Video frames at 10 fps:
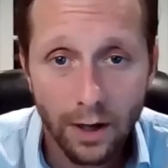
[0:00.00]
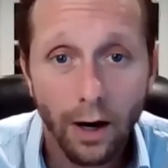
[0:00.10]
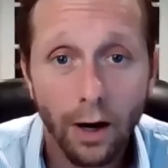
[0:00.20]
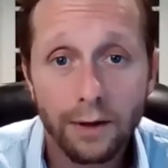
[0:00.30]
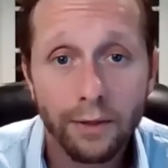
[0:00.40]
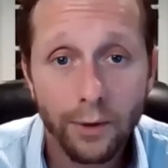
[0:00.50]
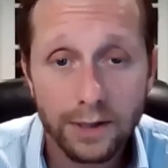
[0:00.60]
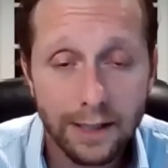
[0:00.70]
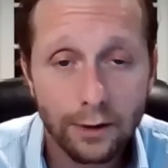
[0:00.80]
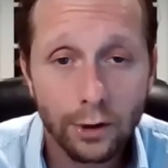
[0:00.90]
Are they
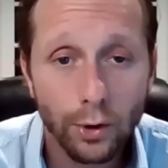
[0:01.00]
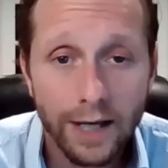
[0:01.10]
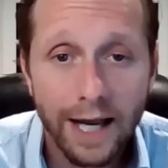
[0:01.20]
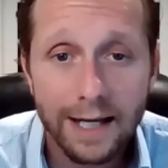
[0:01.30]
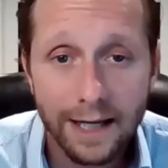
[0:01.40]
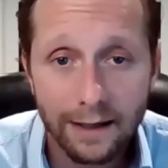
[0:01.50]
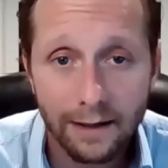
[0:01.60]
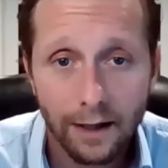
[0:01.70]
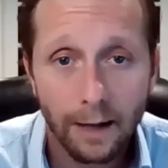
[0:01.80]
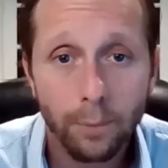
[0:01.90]
thoughts that are creating
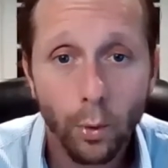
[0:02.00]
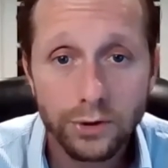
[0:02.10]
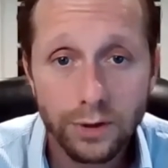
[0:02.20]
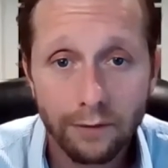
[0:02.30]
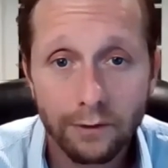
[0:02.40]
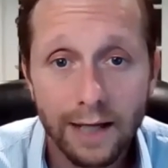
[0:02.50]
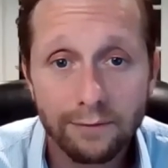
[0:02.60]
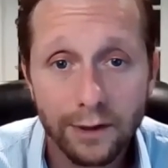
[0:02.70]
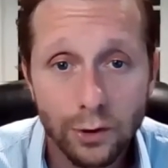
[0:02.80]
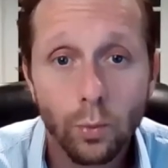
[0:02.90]
a portrait of the
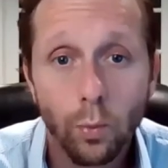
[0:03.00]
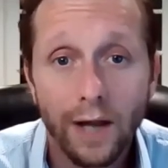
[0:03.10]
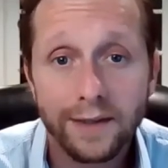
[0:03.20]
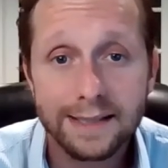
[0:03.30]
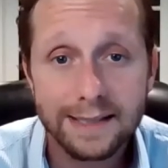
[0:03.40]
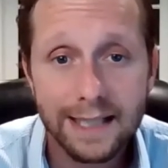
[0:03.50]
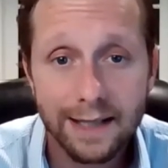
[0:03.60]
life that you want to see,